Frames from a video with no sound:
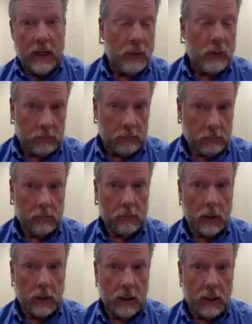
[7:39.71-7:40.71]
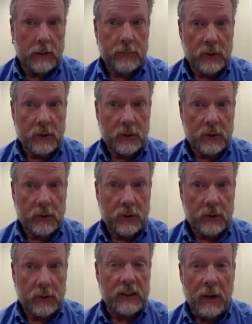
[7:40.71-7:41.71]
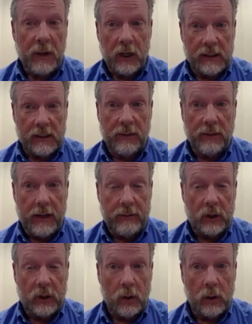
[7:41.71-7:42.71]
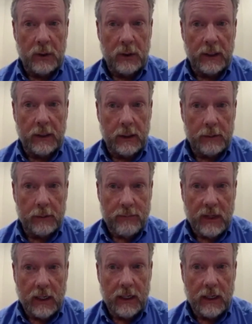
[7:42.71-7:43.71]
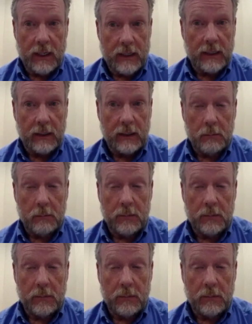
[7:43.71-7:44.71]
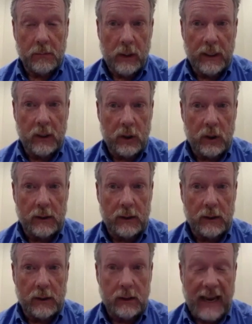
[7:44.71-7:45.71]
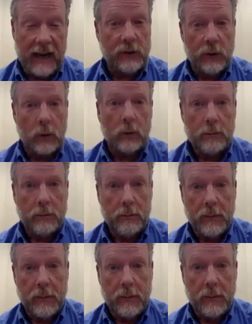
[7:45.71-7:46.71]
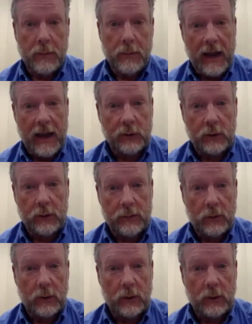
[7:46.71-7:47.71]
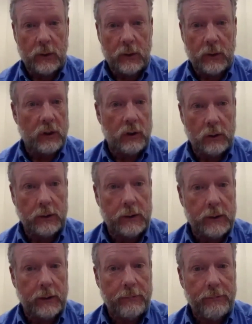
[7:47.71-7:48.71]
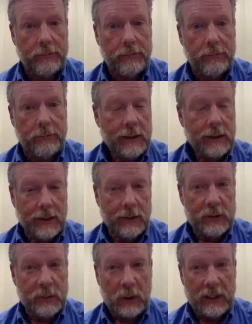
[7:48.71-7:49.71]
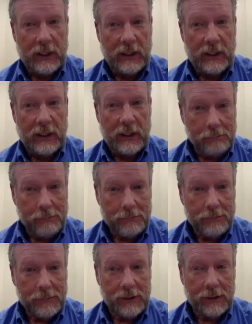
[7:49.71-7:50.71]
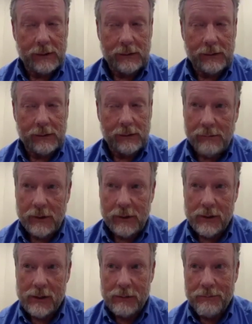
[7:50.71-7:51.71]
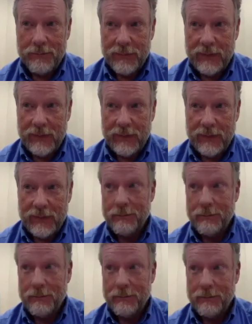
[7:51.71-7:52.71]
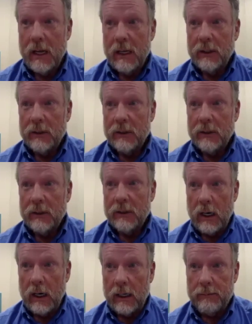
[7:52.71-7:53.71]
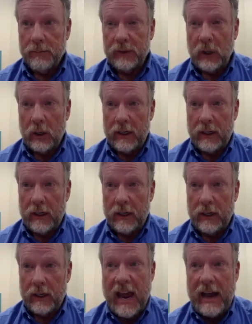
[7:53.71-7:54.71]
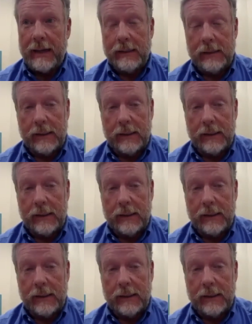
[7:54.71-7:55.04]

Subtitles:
thing to experience as a 5-year-old, but I think pretty good counsel by a pastor for a 5-year-old. So that was pretty neat. So cool. Thank you. So turning from that,